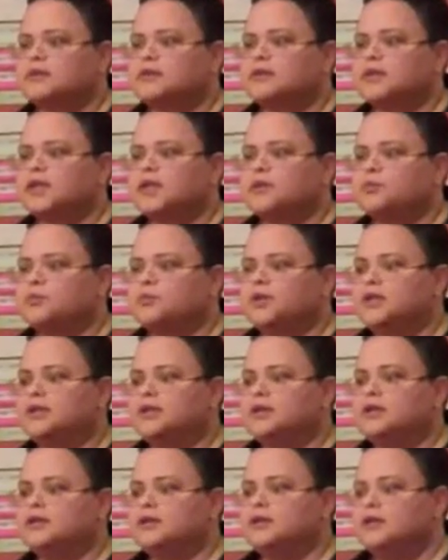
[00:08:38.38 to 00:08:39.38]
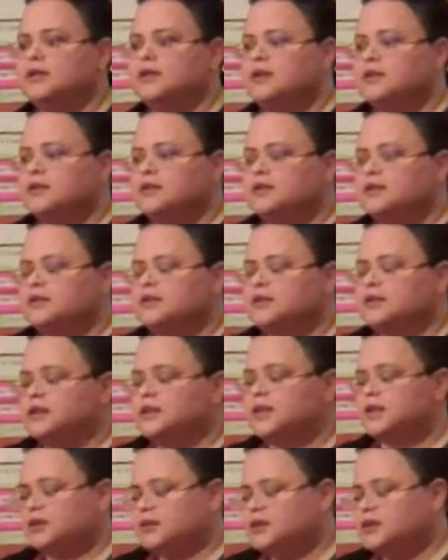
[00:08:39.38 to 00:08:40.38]
that when
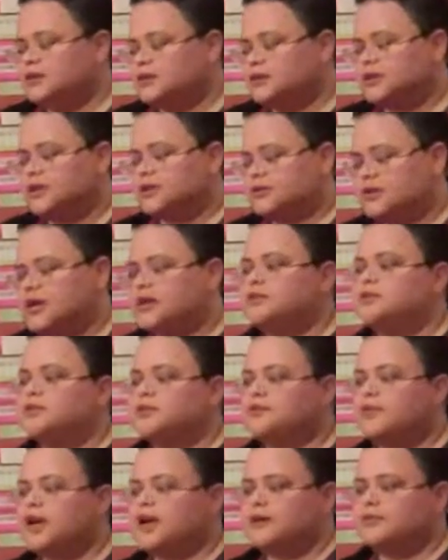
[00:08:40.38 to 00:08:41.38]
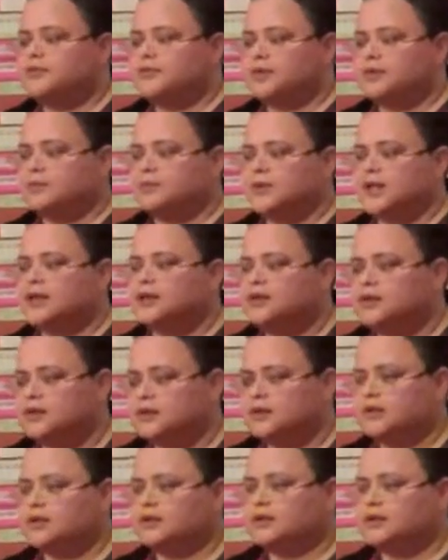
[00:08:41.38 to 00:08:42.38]
you know, they tried to revive him, they
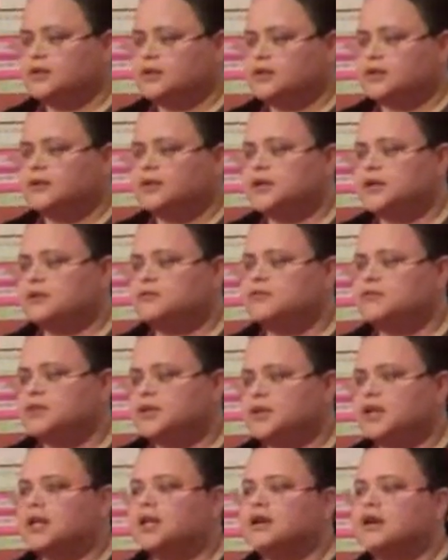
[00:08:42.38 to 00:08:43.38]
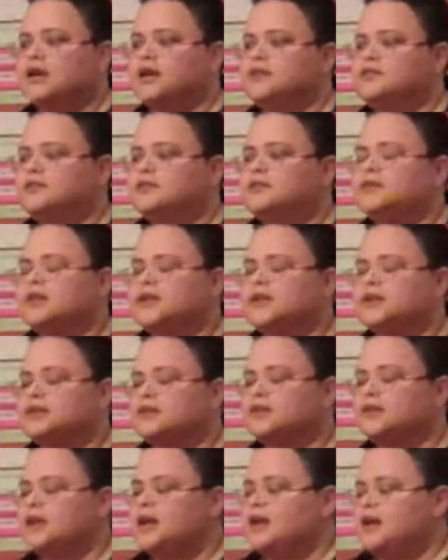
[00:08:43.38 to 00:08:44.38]
couldn't, you know, he never regained
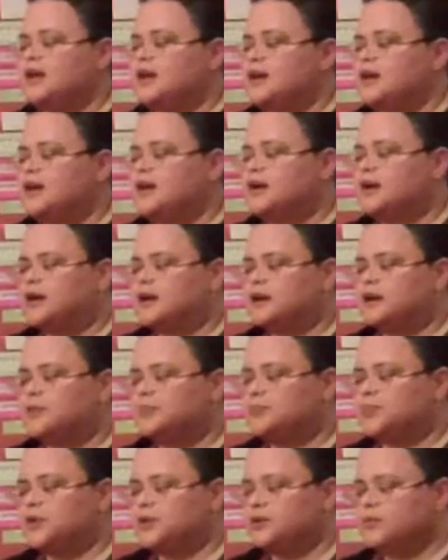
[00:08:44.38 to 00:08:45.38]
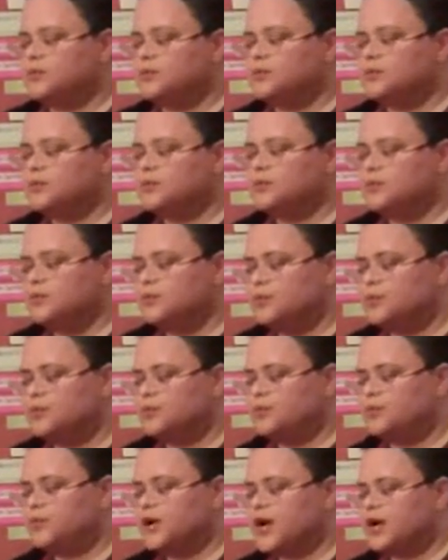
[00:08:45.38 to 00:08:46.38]
consciousness. But
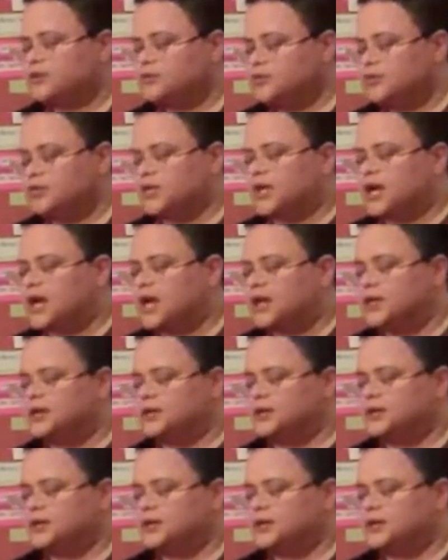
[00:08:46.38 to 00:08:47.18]
after that,